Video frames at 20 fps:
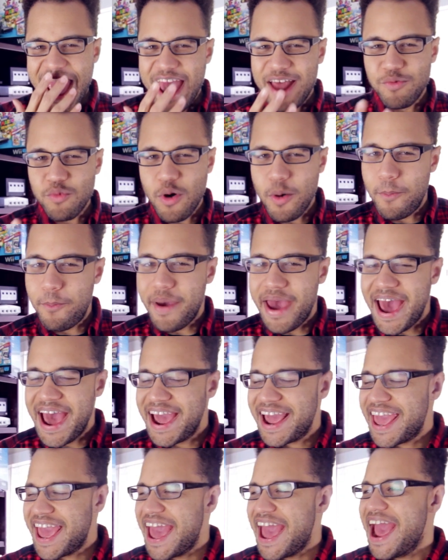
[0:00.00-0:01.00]
And we're
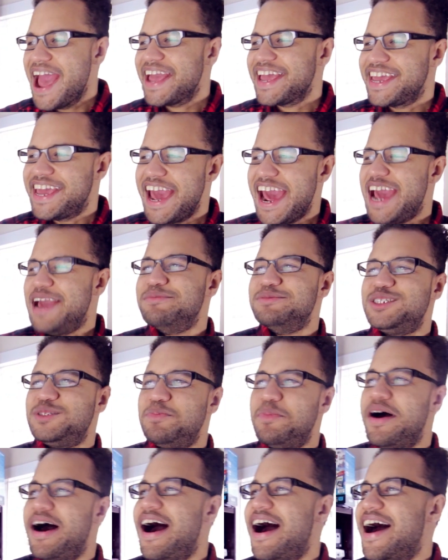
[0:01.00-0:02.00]
back at
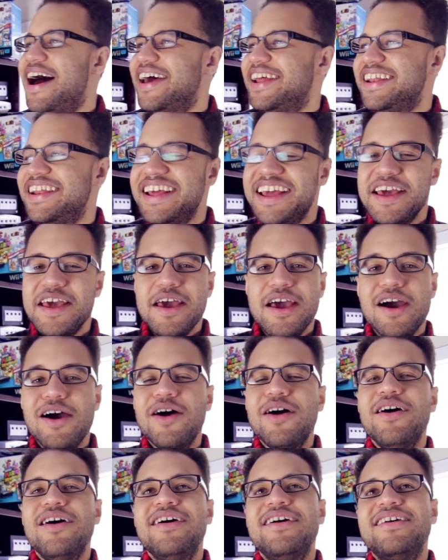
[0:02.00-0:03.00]
GameSpot.
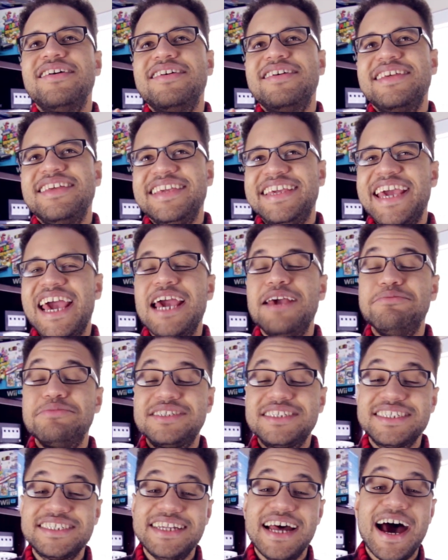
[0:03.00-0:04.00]

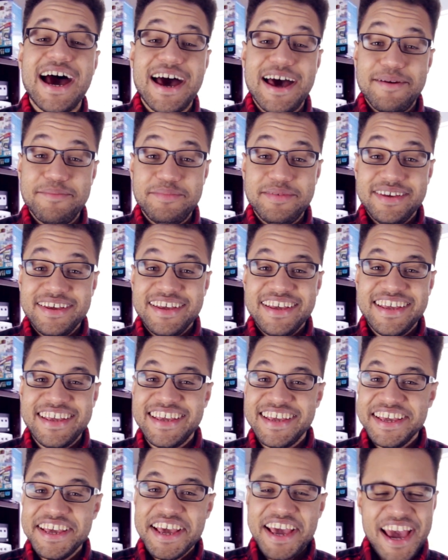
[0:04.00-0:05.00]
Gamestop.
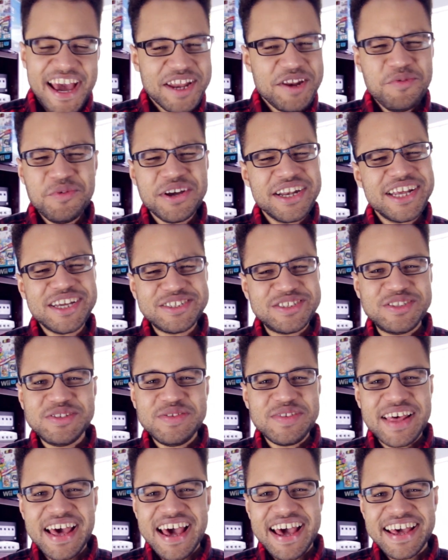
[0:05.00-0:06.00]
Anyone else
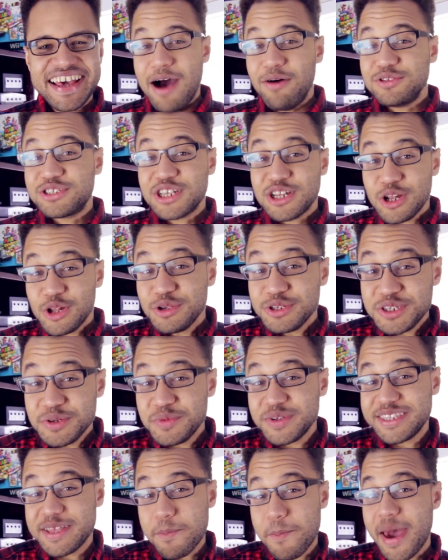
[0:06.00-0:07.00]
do that? I was
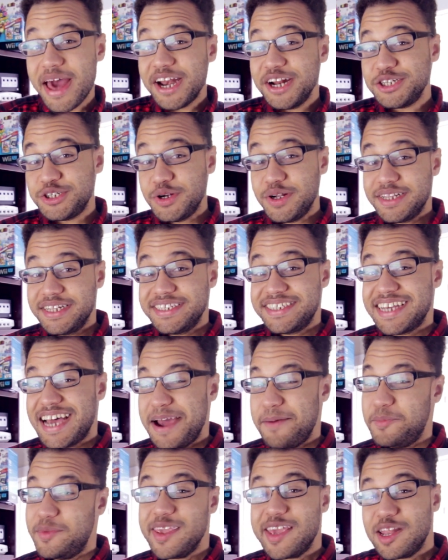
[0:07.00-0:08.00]
closing with the manager at the
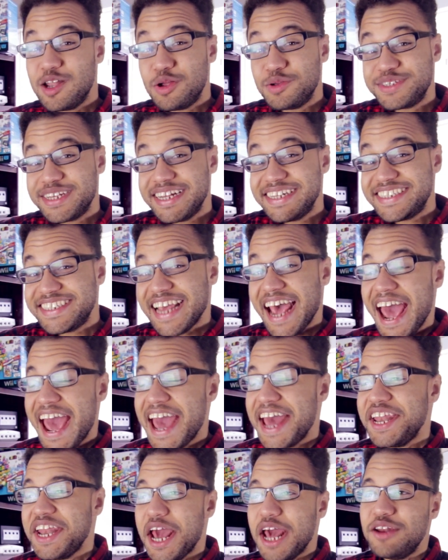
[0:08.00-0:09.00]
time. We closed at
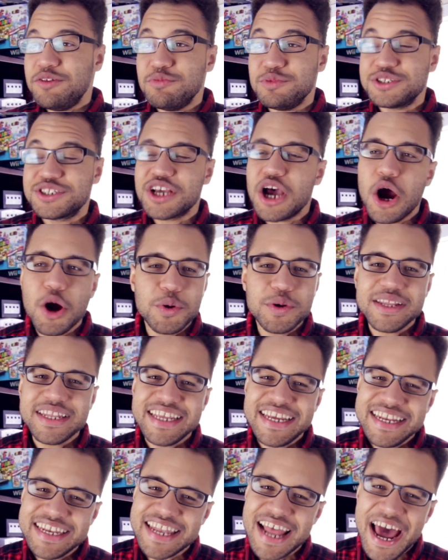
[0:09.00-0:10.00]
10 and it was
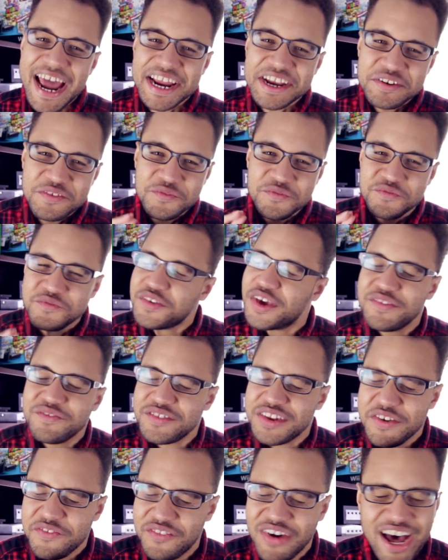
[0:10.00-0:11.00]
currently
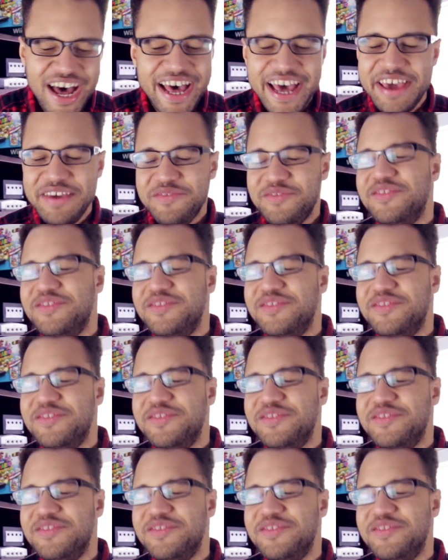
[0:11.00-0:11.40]
9:55.